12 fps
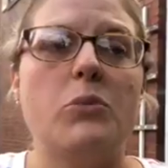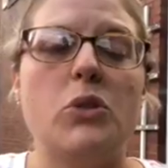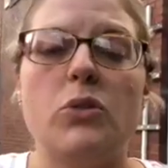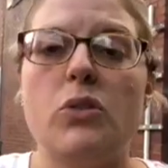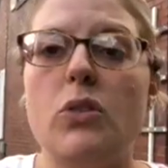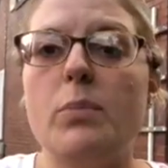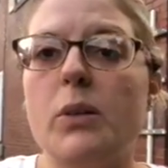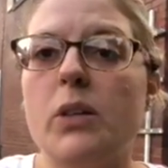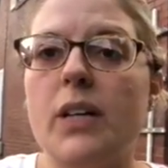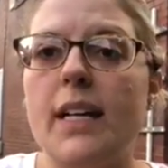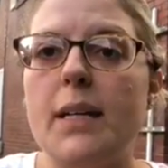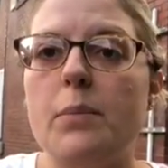She's super
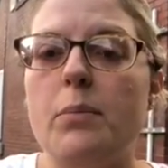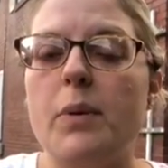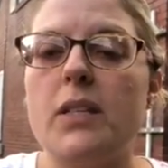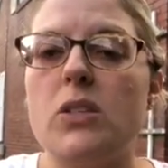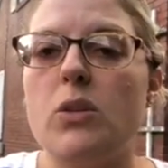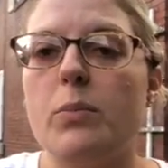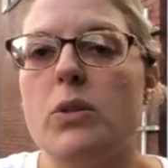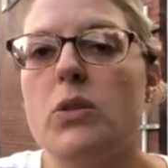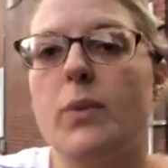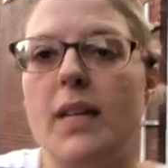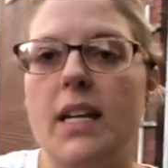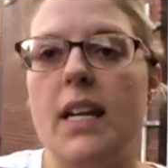green, but super
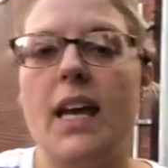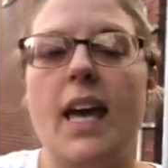sweet.